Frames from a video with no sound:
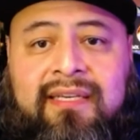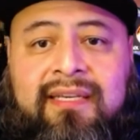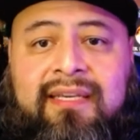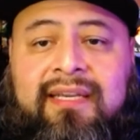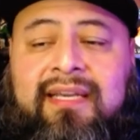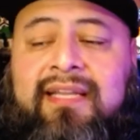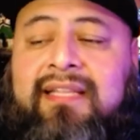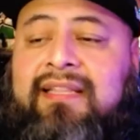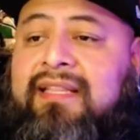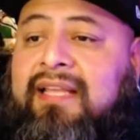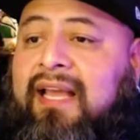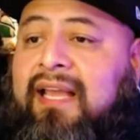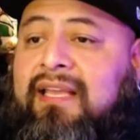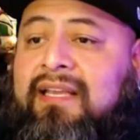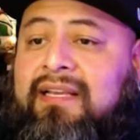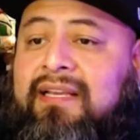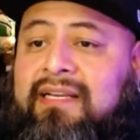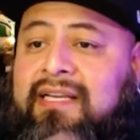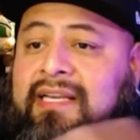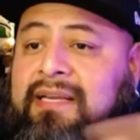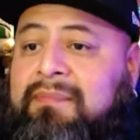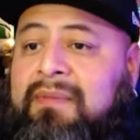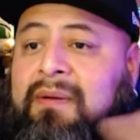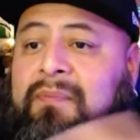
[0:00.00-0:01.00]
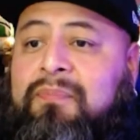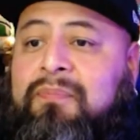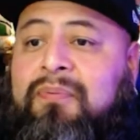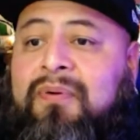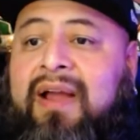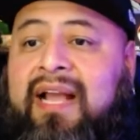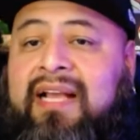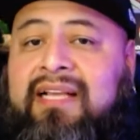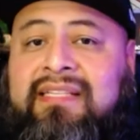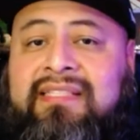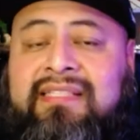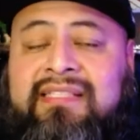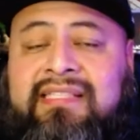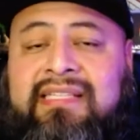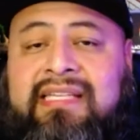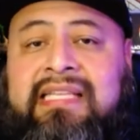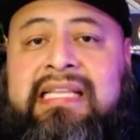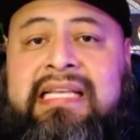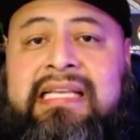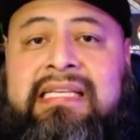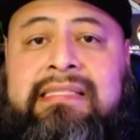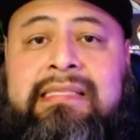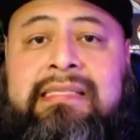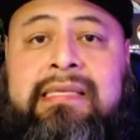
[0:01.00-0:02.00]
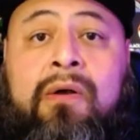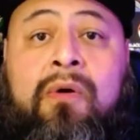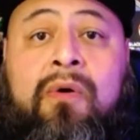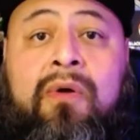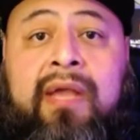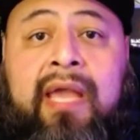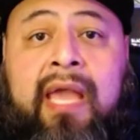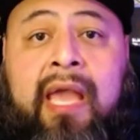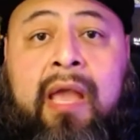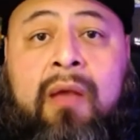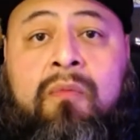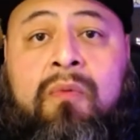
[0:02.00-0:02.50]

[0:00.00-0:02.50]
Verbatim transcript: and then you give them a price, and they say, "Okay,